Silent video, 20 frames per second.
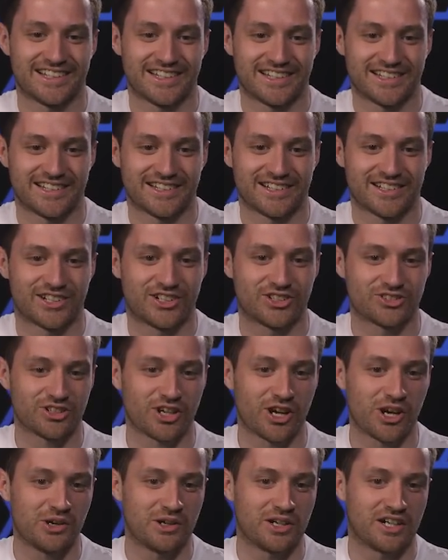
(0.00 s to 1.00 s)

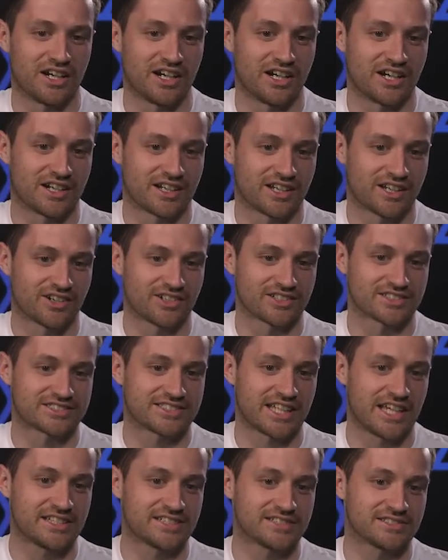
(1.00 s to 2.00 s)
Groher. got a
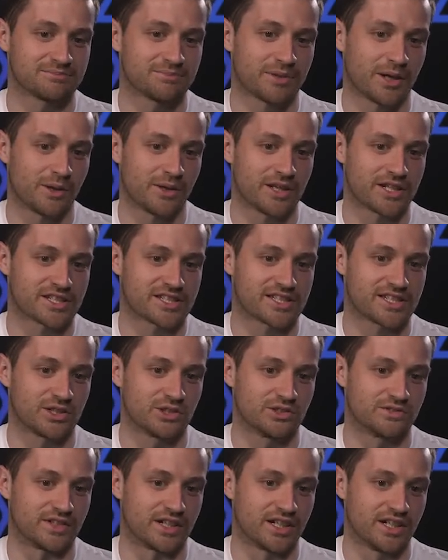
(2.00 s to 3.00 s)
decent Polish
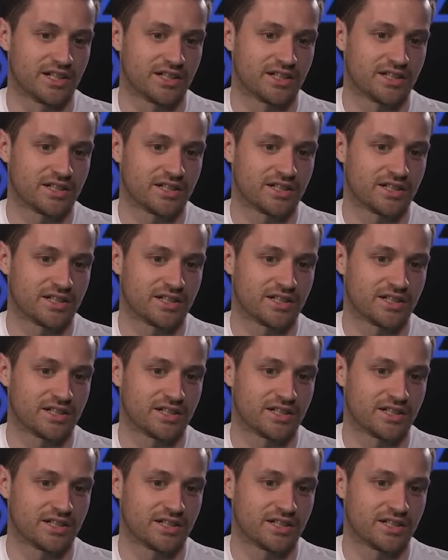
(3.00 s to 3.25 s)
silver.